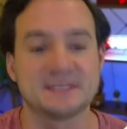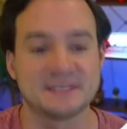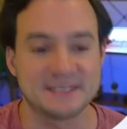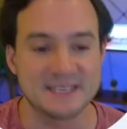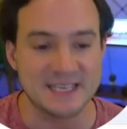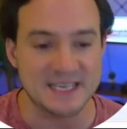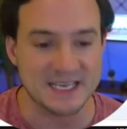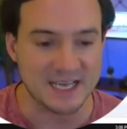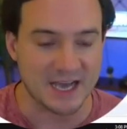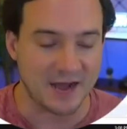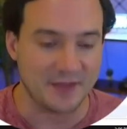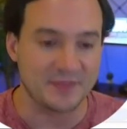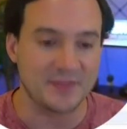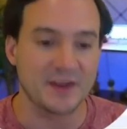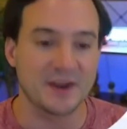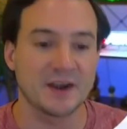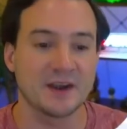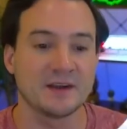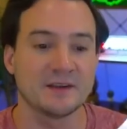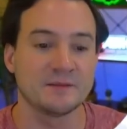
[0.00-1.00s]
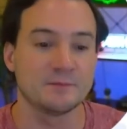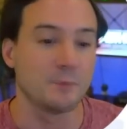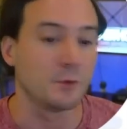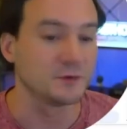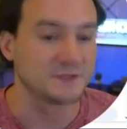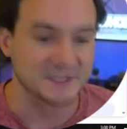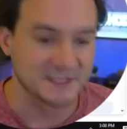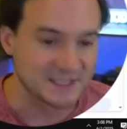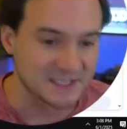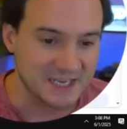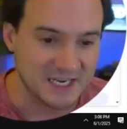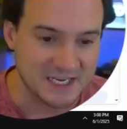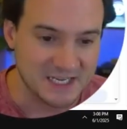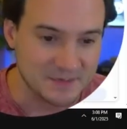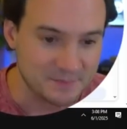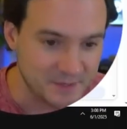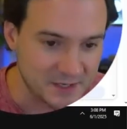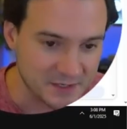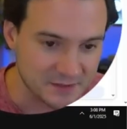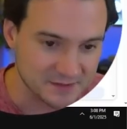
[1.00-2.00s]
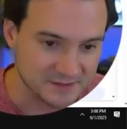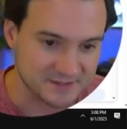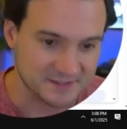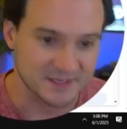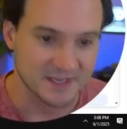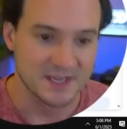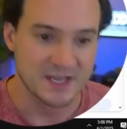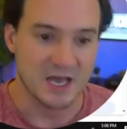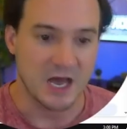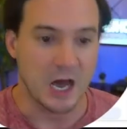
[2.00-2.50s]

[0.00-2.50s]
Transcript: seeing on their Molson Canadian beers